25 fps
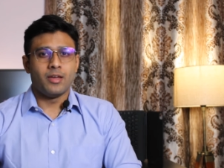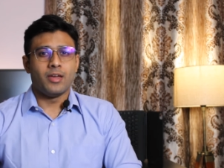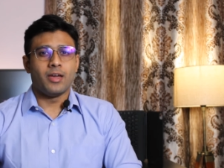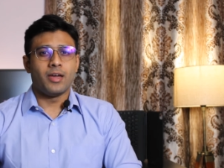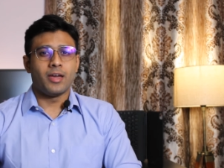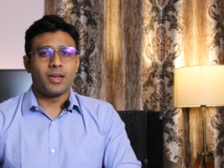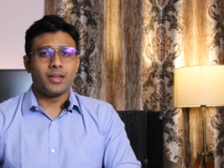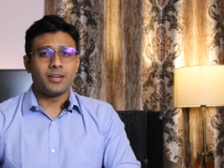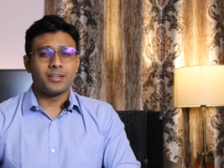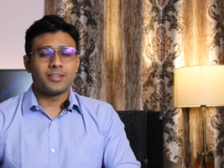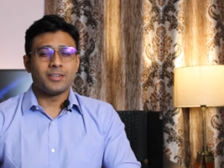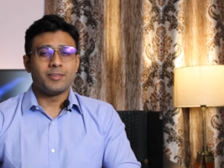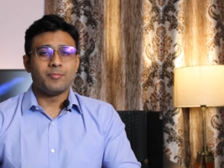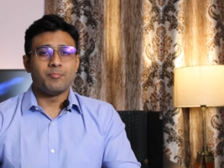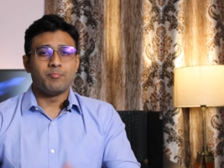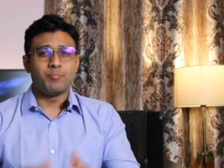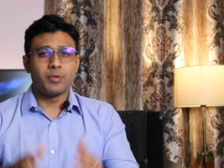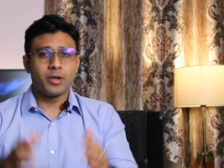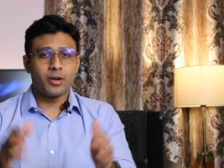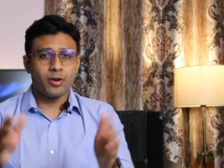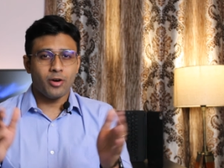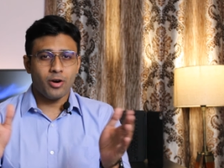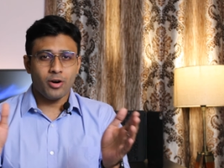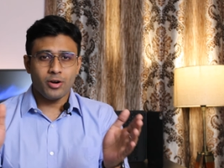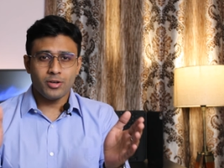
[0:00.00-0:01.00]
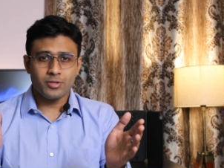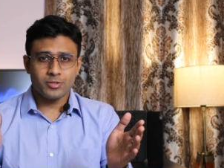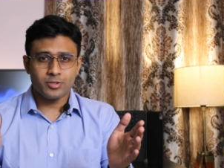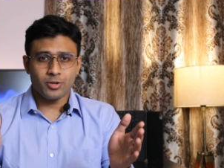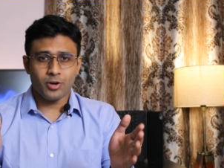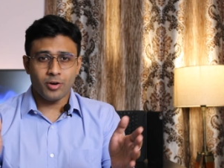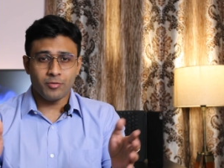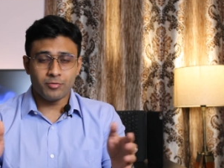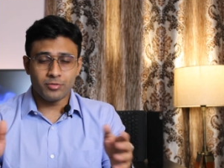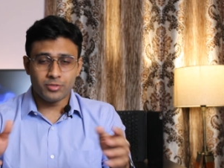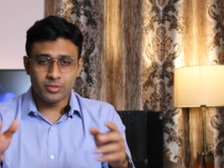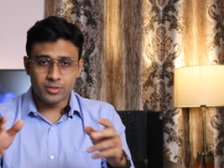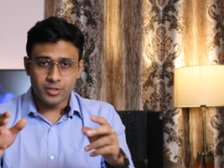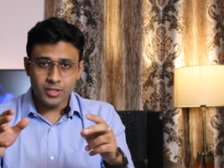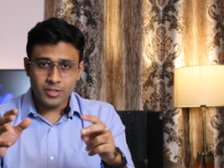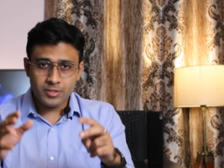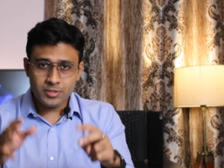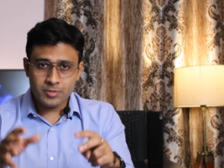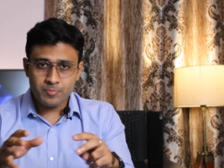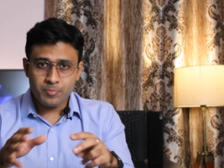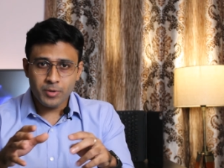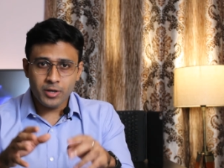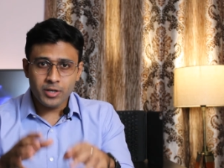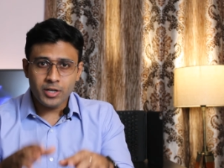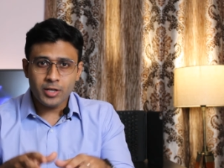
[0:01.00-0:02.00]
And because of
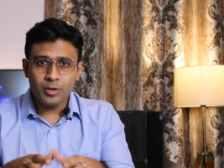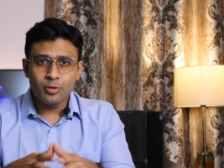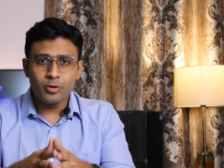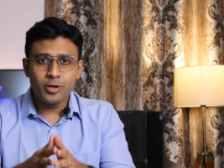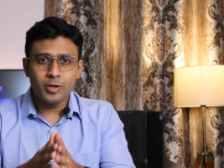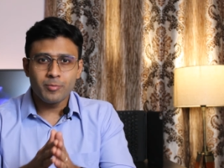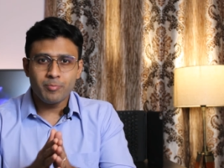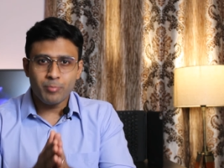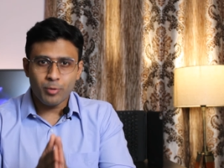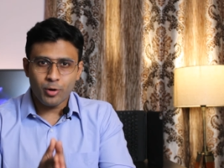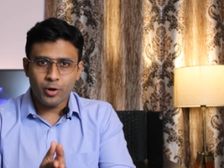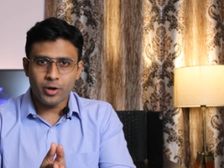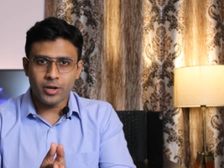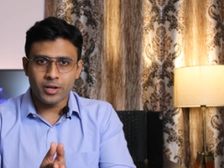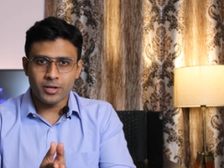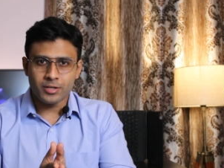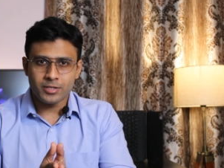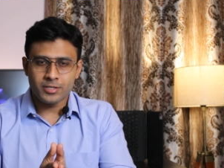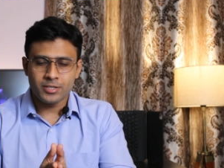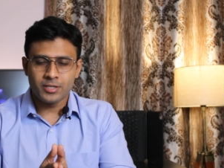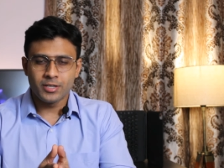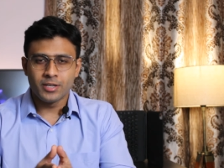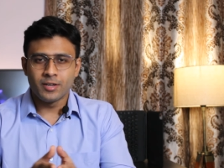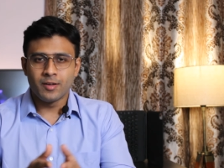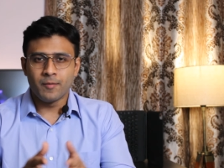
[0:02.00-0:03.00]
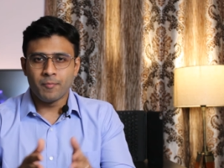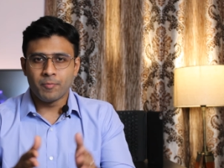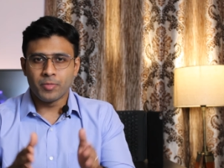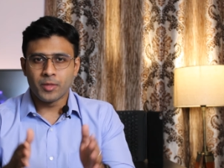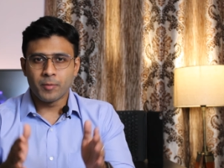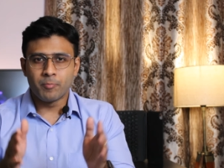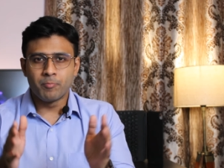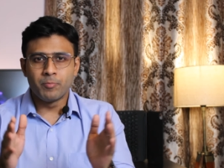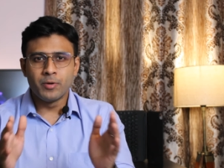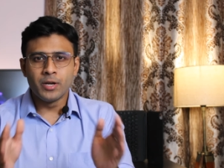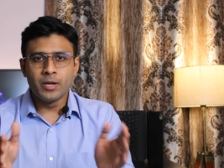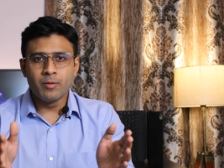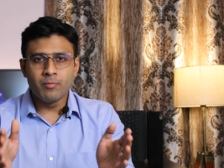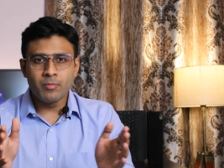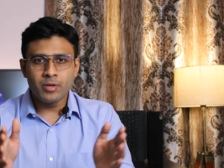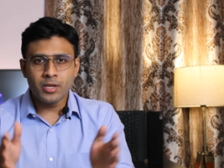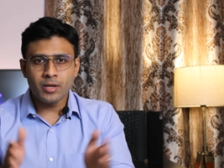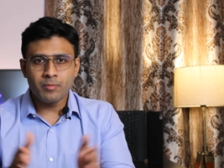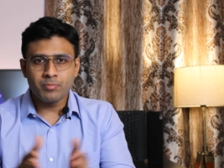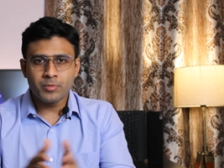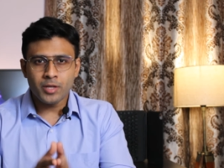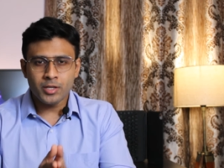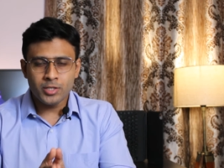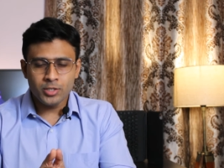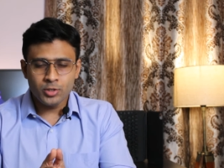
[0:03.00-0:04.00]
this particular point, the
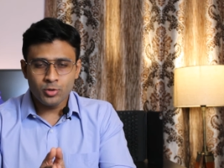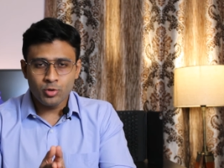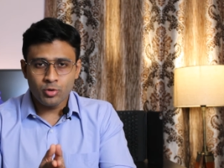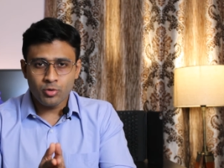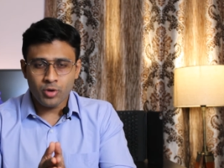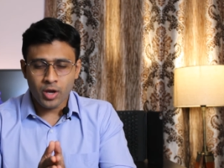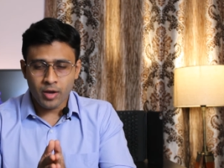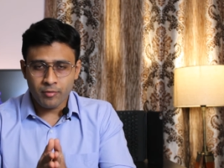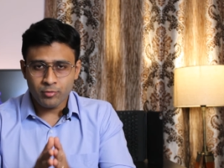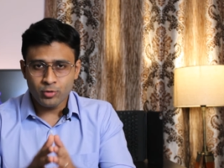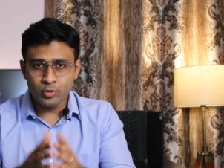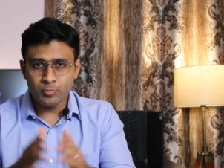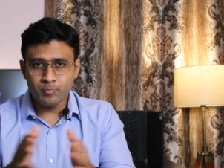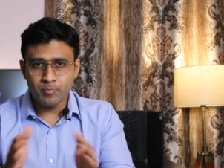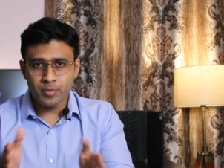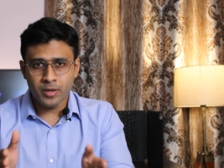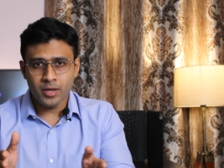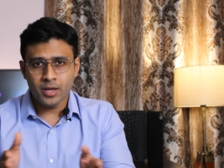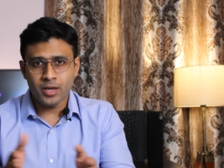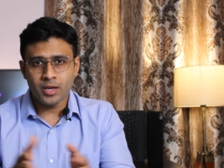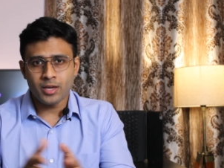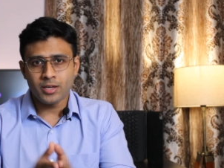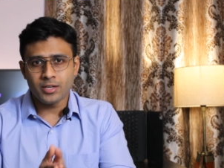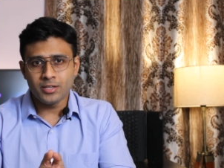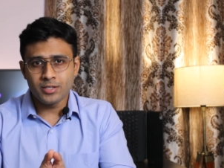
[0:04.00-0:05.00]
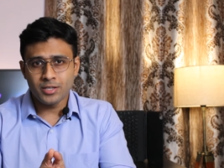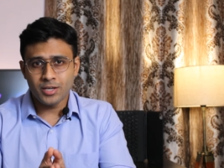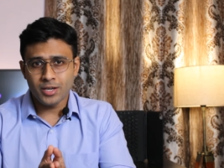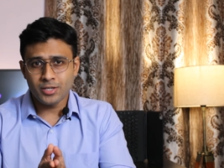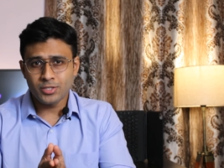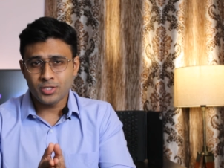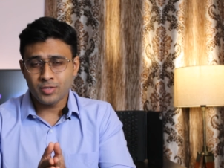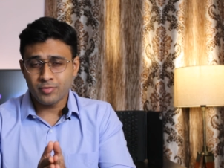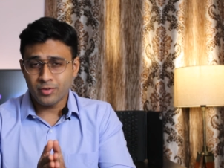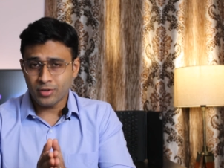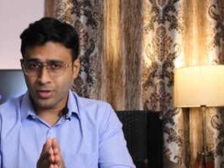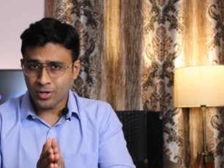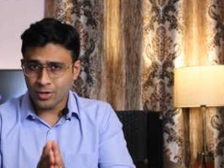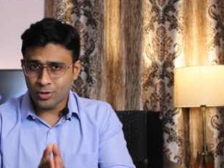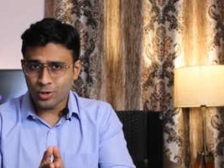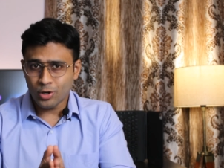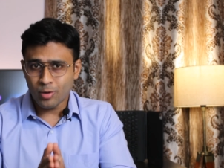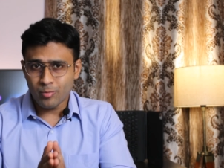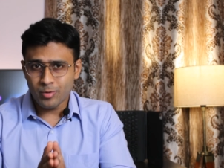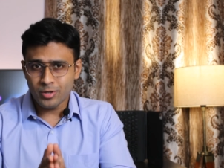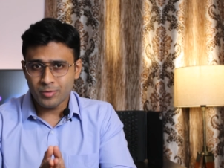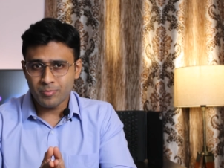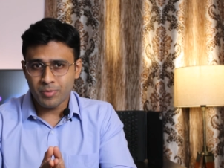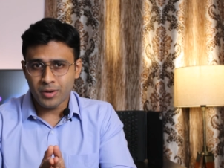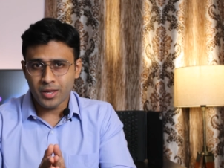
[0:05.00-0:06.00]
premium that you have to pay in case of an
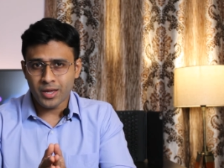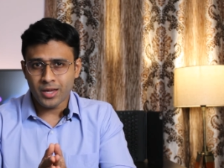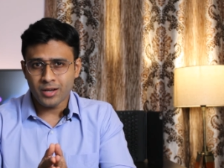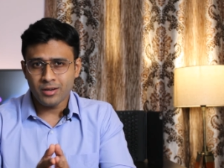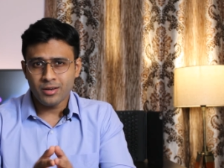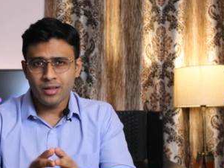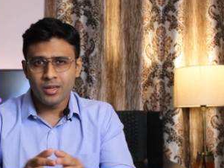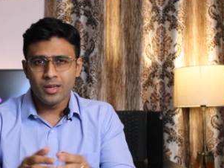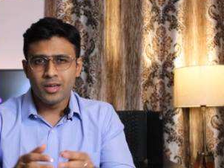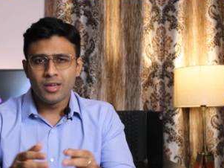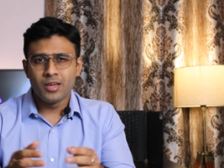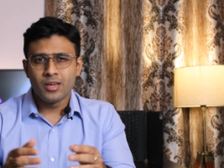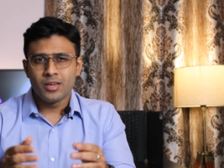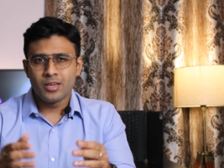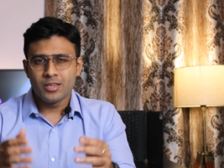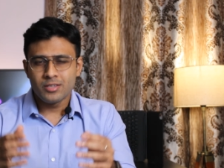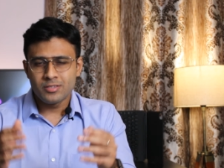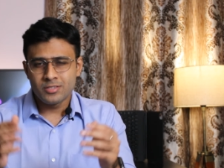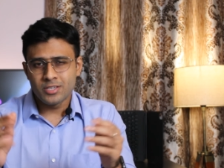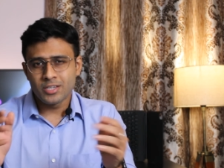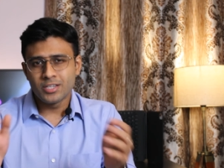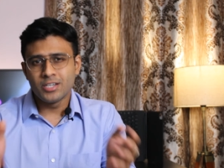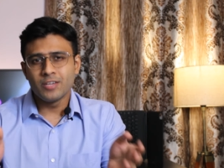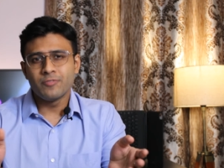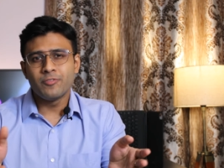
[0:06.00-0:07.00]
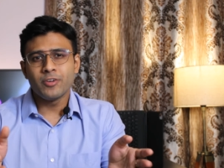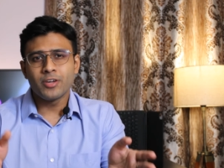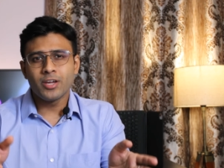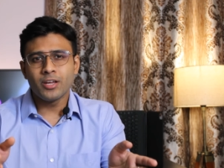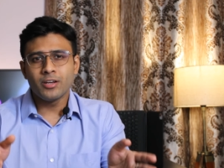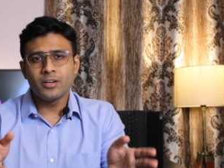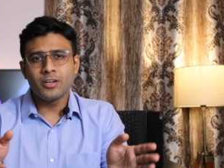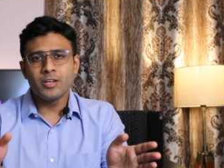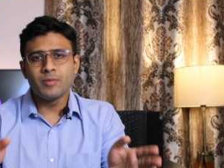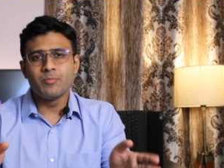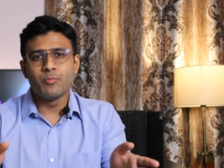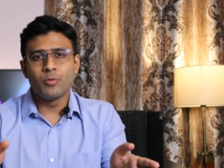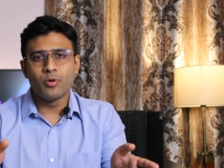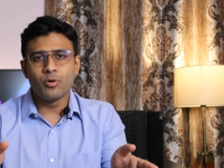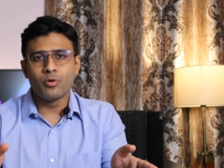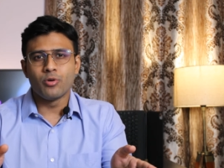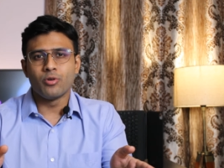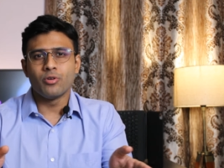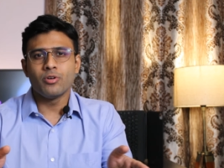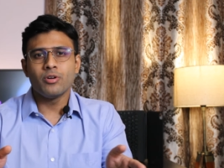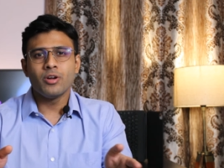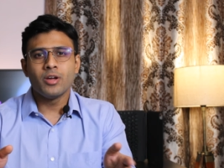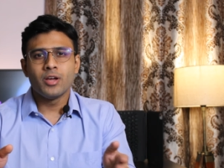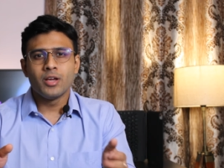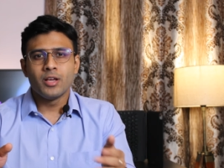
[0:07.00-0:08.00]
endowment plan is significantly
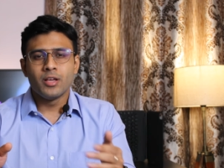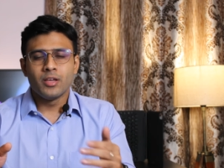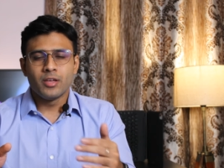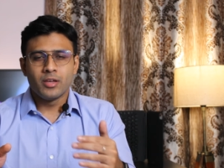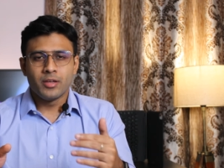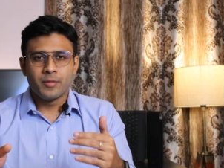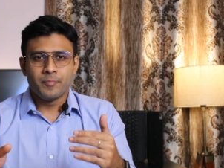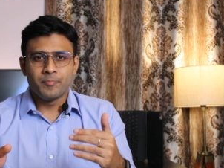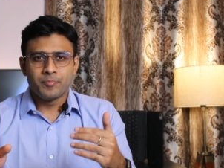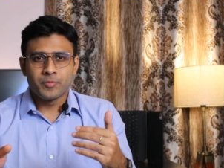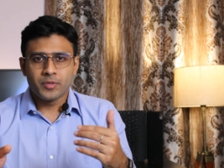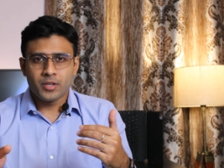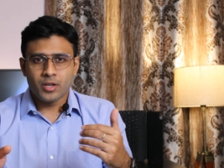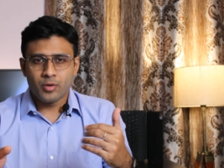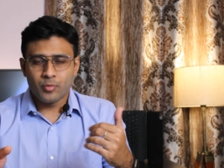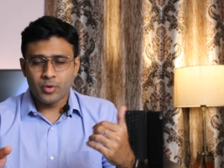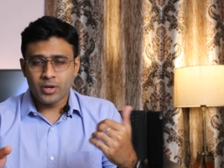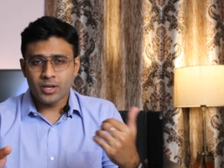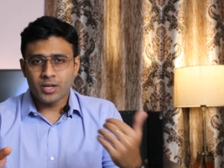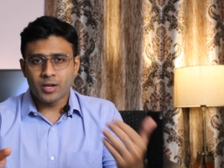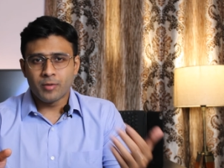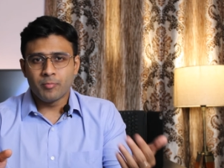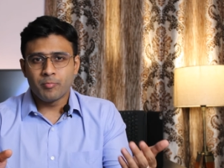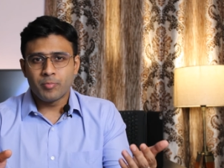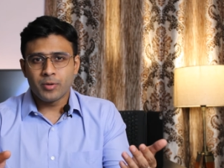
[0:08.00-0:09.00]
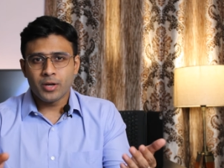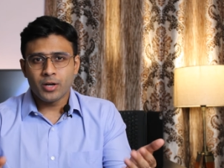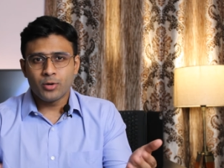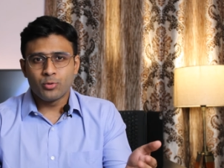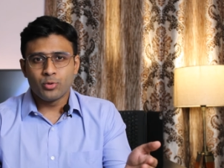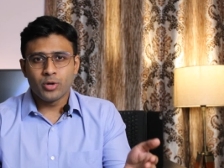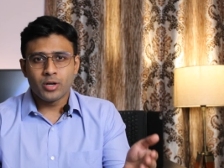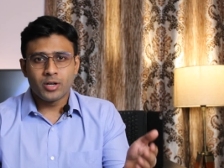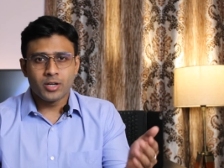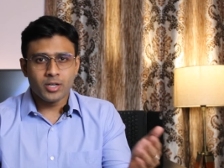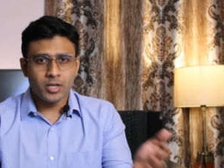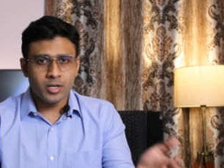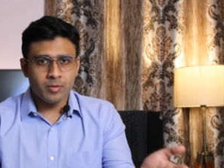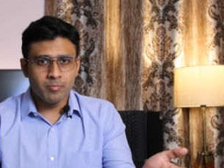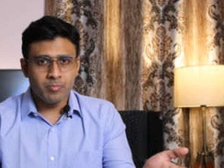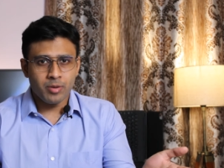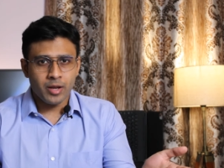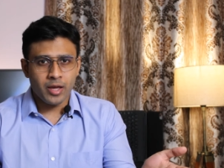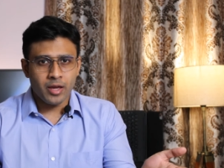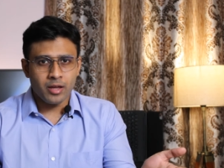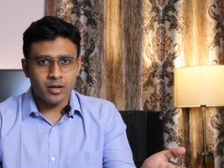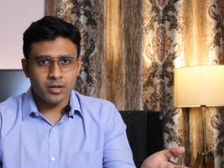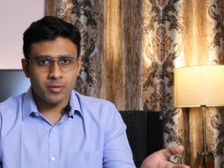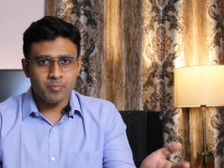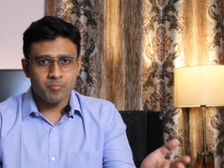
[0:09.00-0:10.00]
more when compared to a term
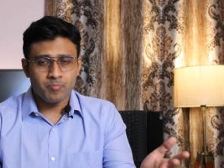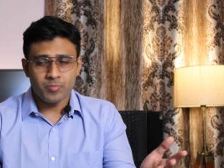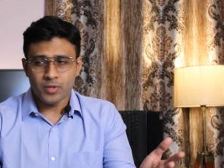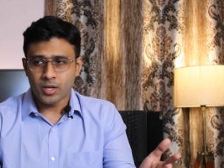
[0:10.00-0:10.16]
plan.